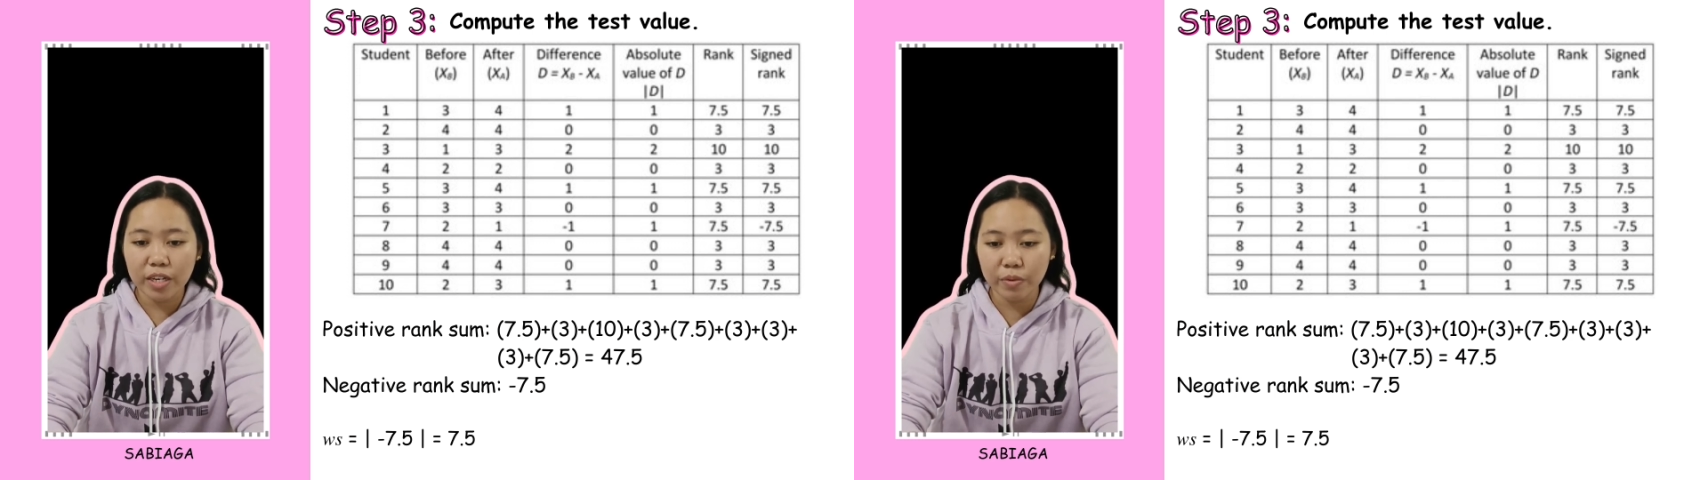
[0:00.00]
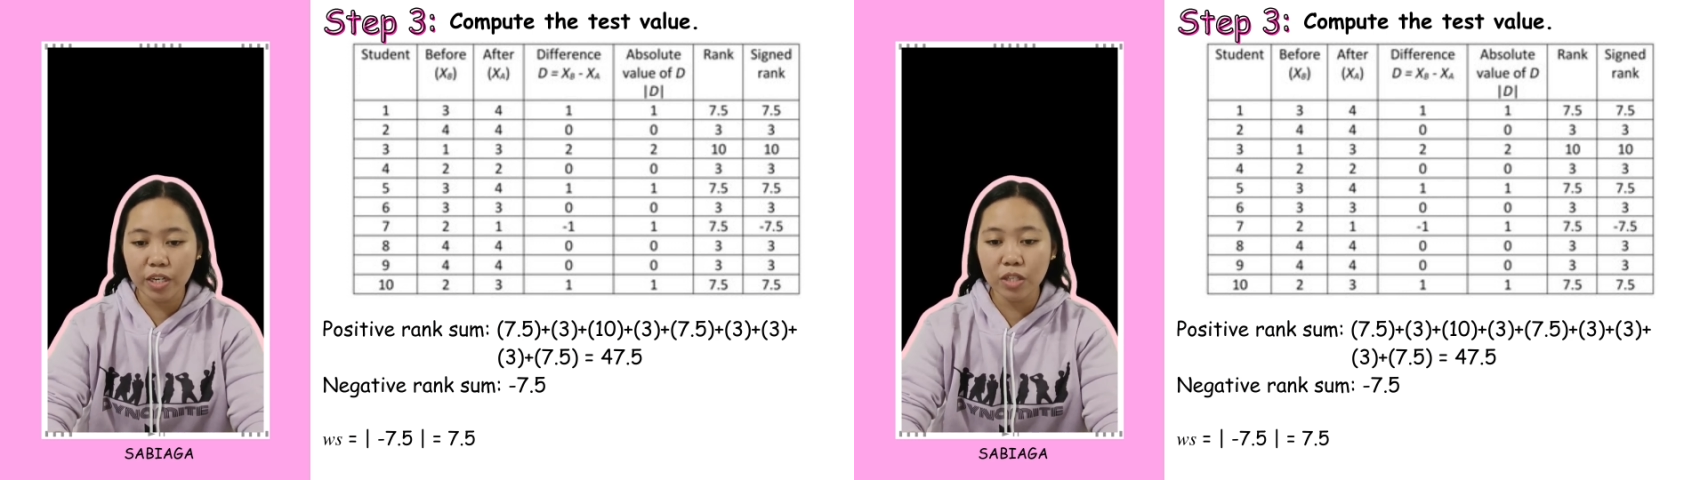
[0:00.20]

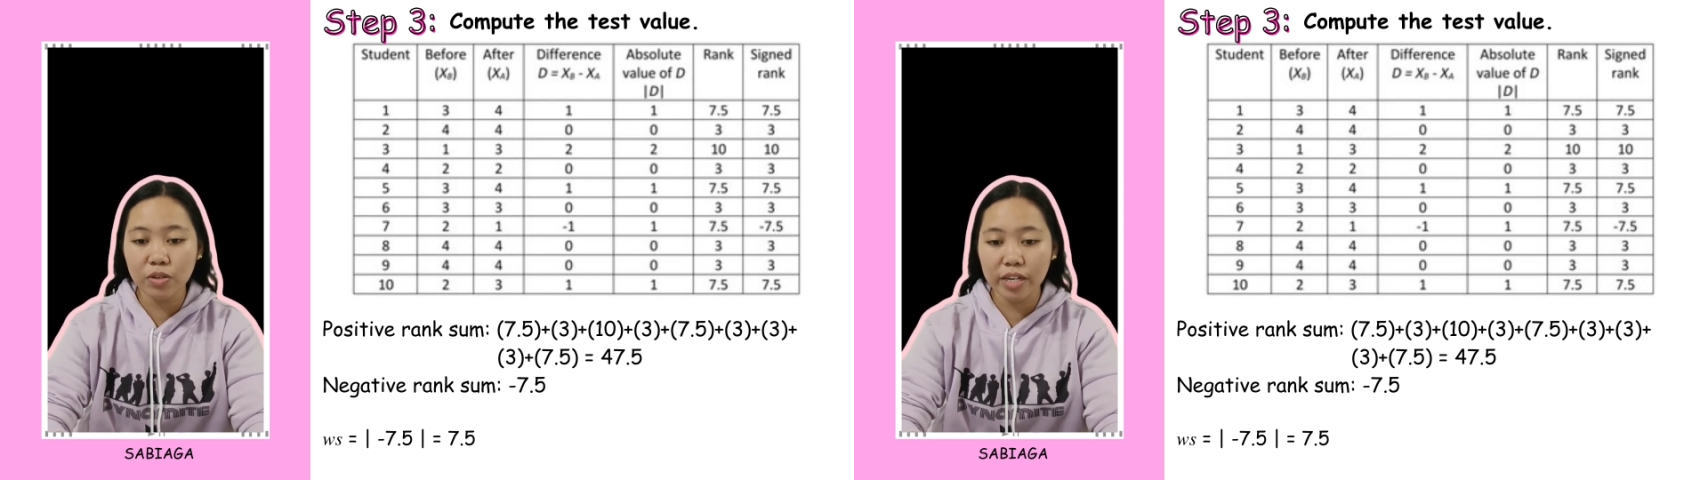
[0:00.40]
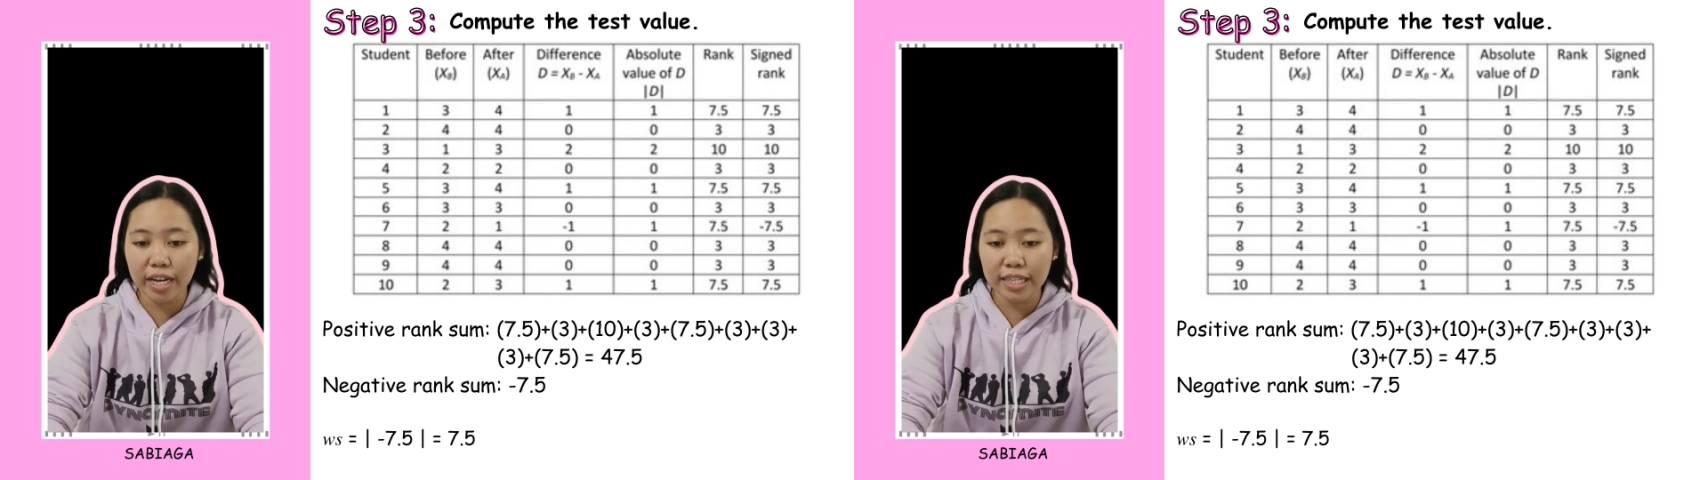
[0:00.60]
we need
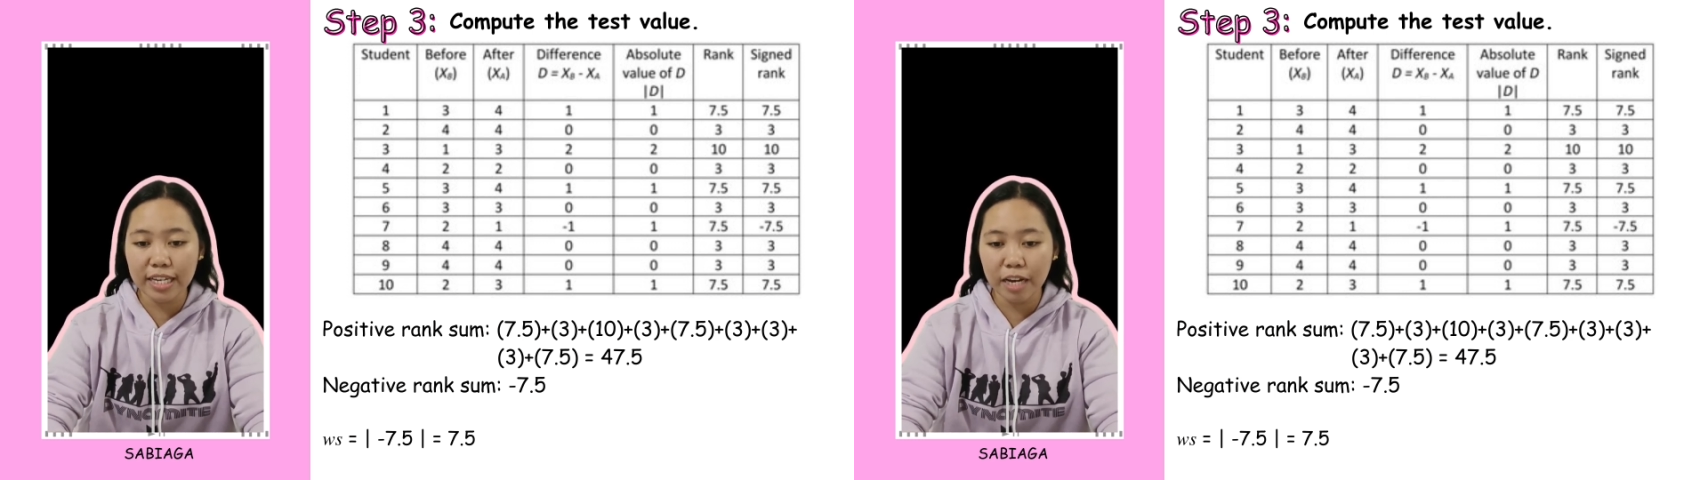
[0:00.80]
to get the